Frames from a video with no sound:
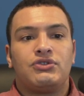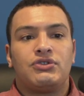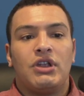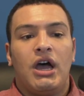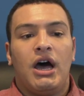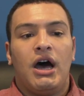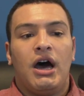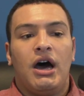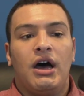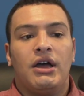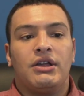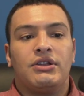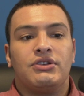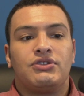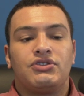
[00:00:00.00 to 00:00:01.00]

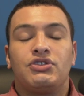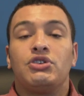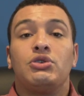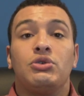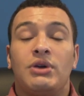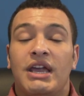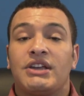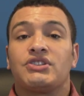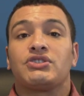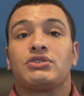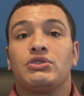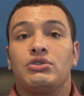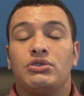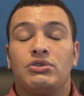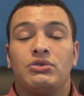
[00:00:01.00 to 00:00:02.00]
to
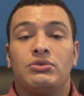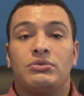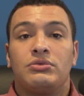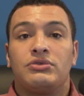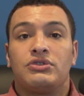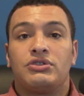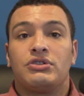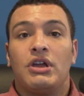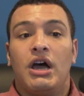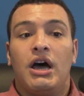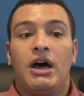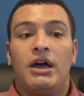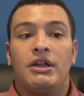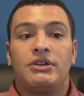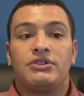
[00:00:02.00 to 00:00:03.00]
exclude
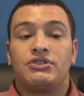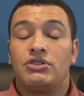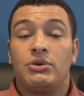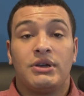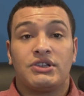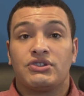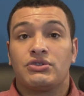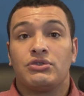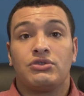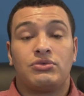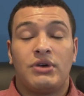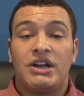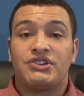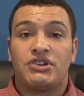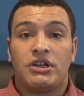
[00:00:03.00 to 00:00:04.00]

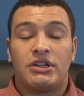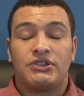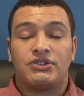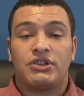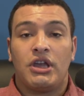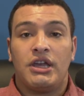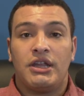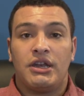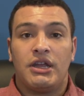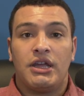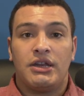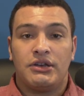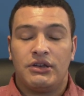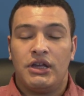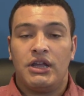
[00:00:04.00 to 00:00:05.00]
Russia
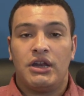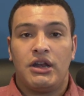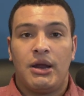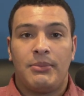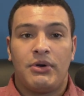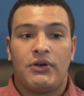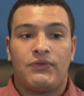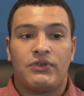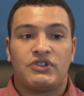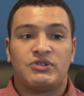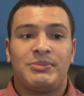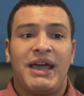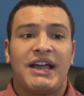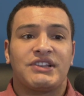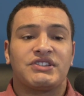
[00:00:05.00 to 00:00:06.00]
in a number of
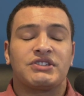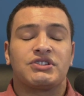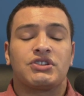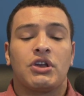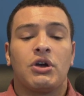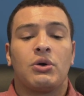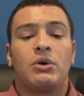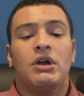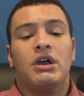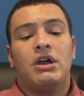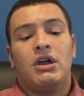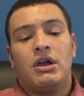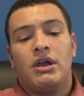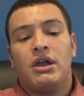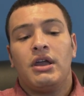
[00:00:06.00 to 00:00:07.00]
respects. And so
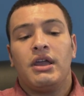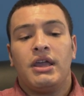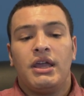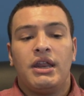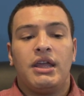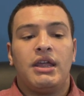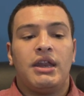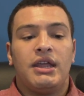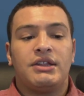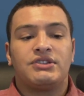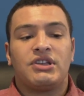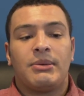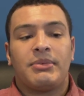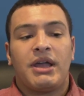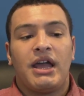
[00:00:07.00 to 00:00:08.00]
it ends
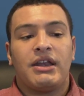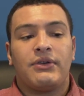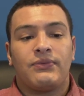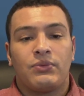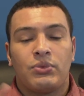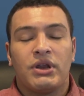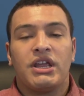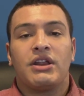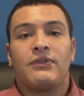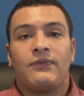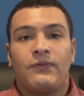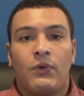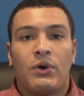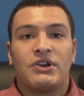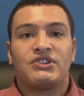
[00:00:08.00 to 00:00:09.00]
up kind of
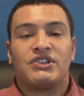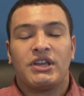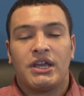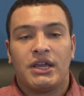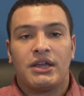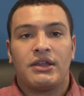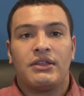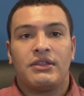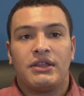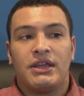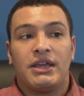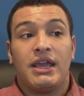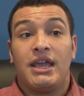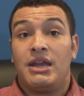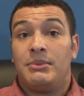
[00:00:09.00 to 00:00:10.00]
reinforcing
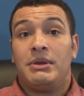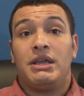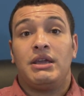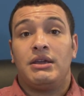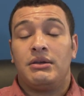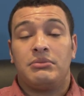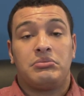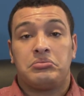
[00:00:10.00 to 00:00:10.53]
the enemy